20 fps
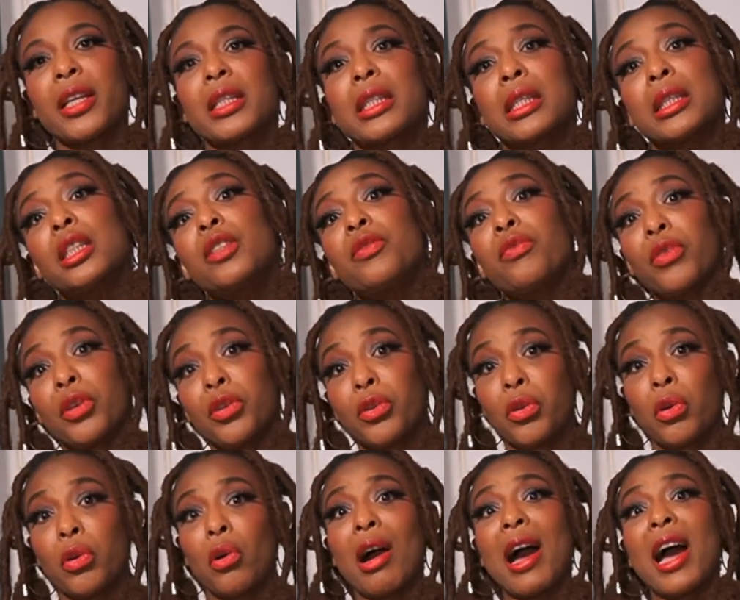This
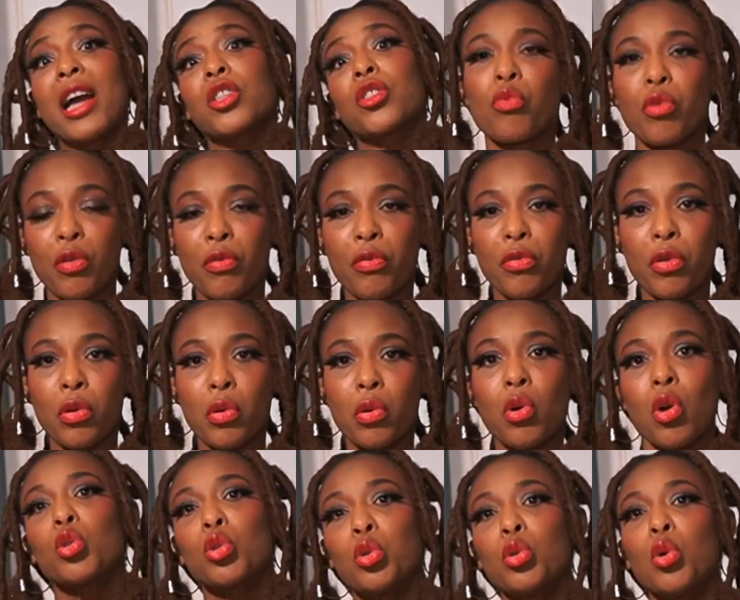video, I review
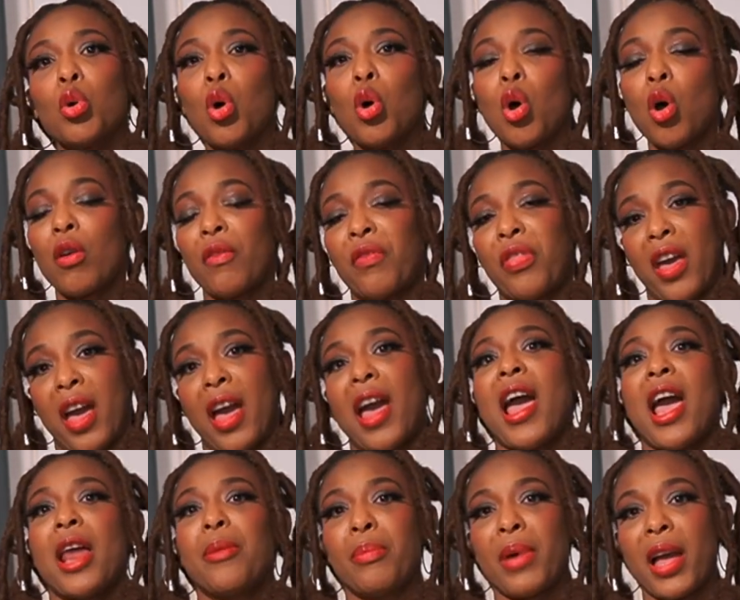two of the
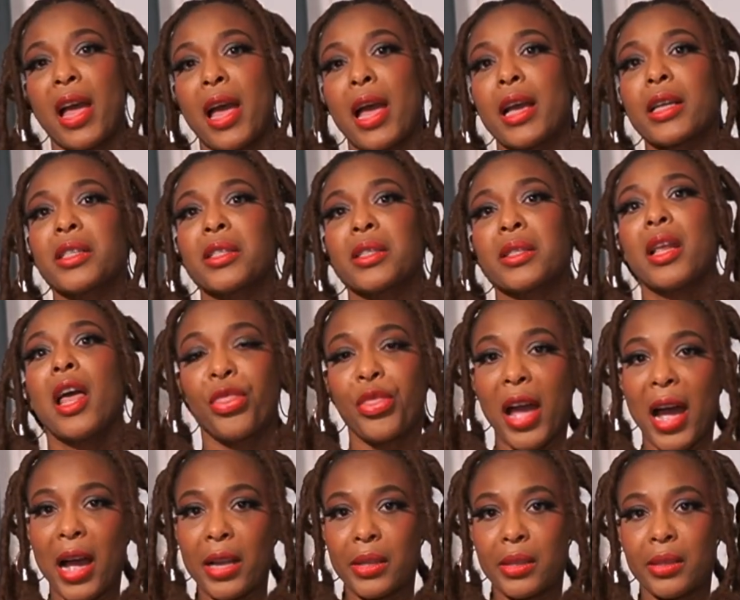handbags
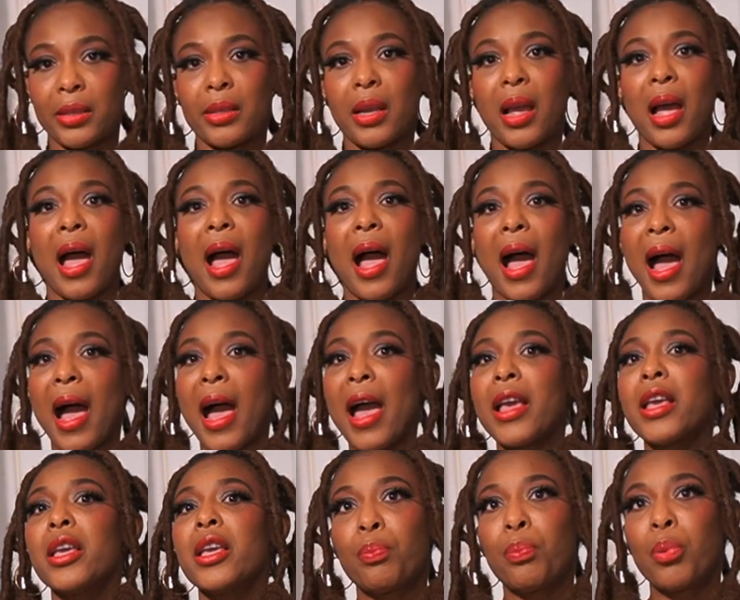that
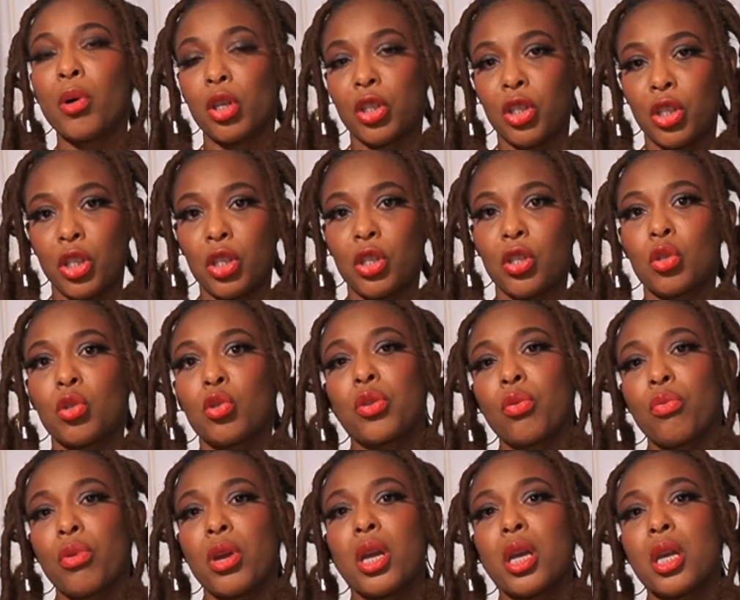I purchased
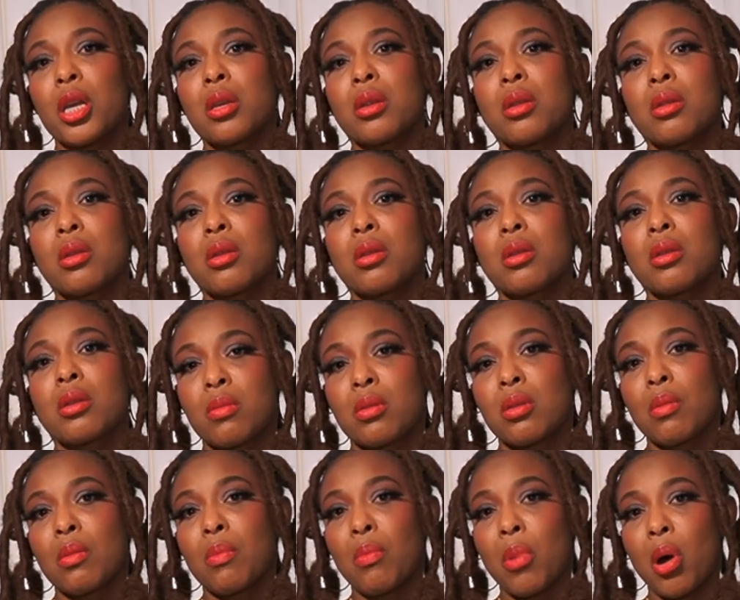during
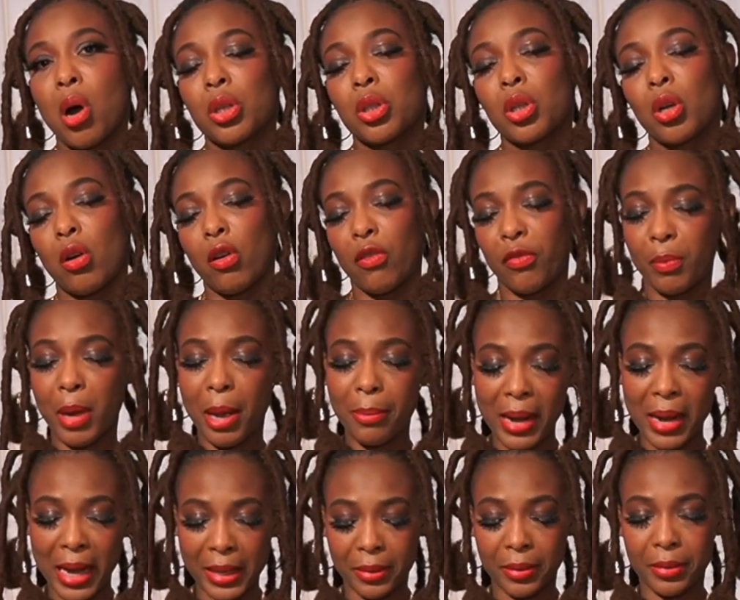the month of my
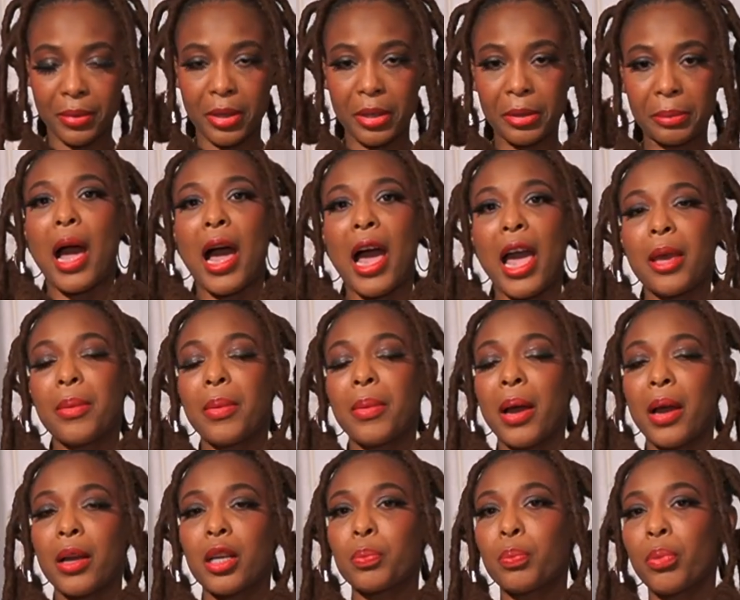birthday. I
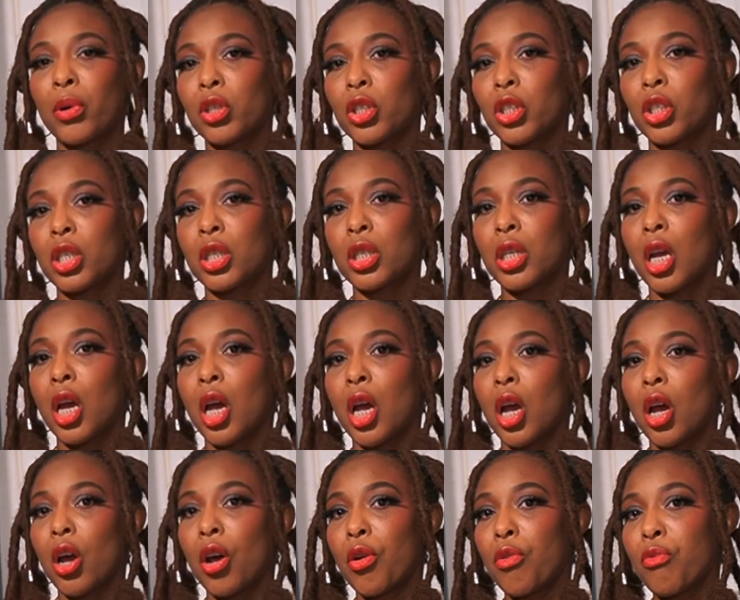purchased
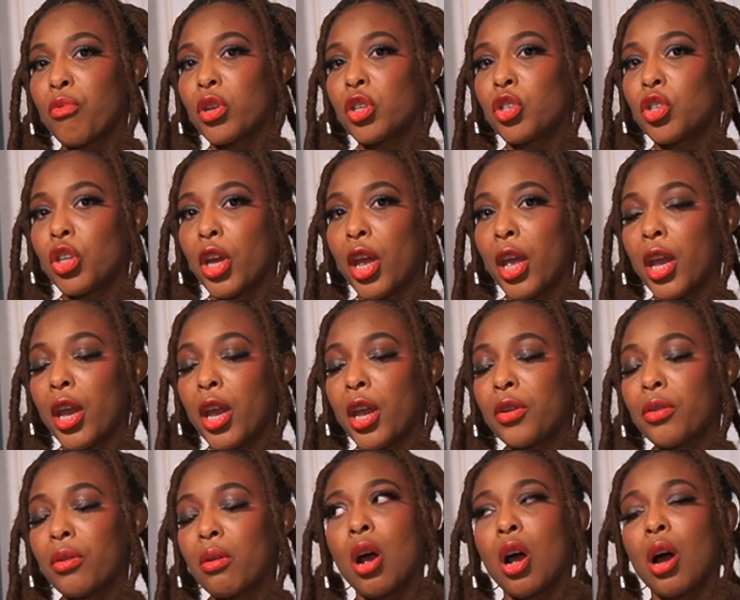a
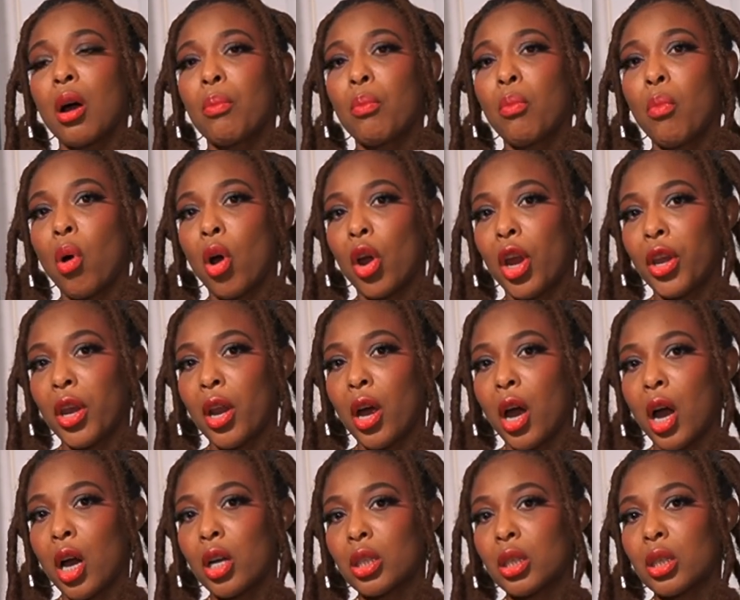Rejane
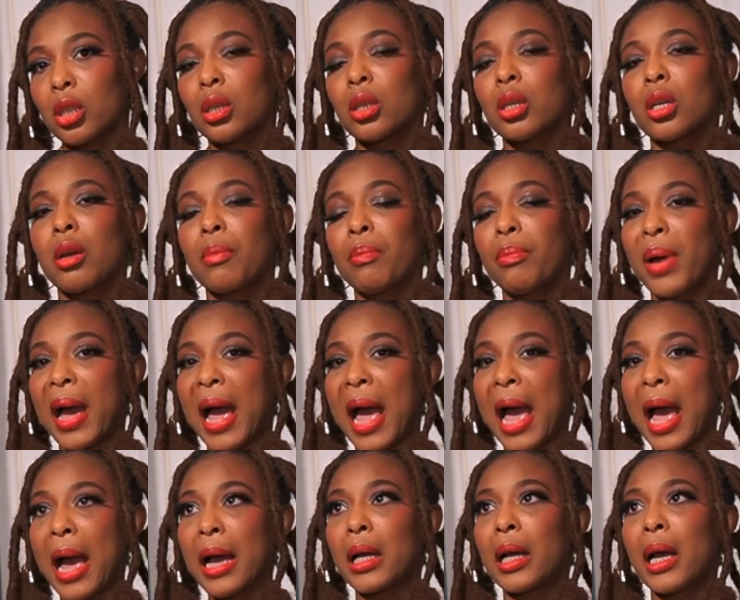Moynat
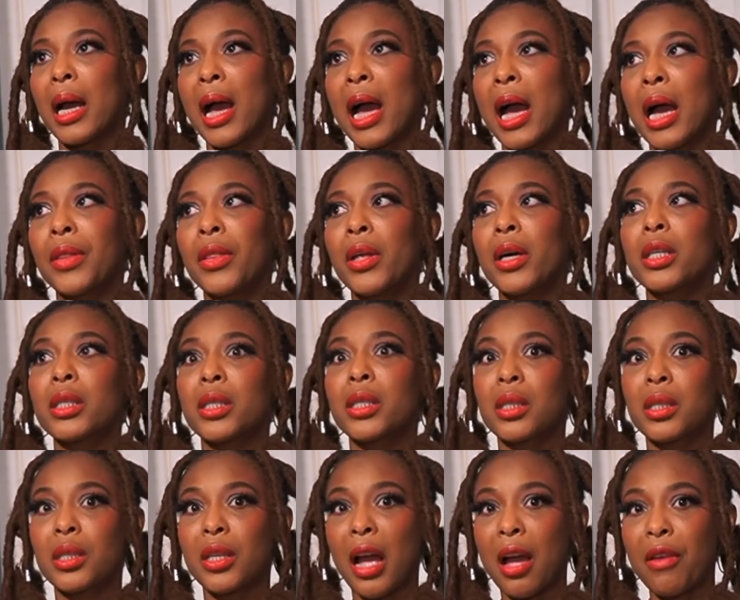bag and a
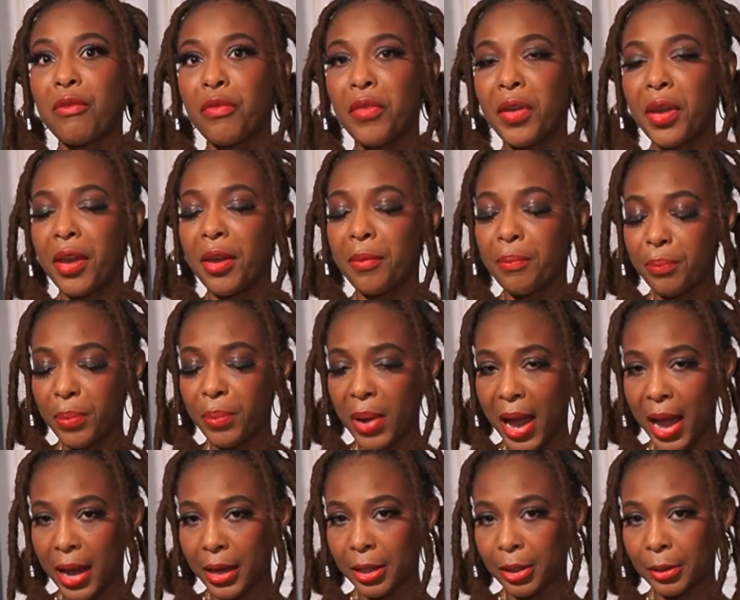Stave
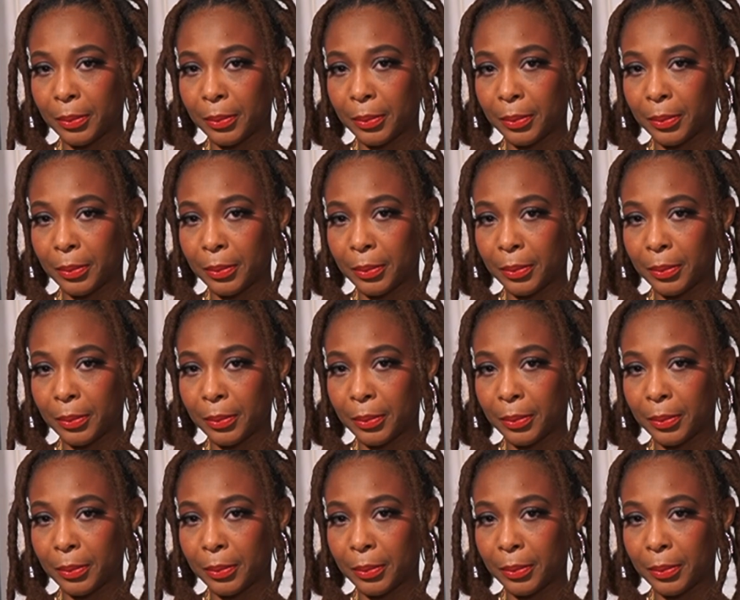bag.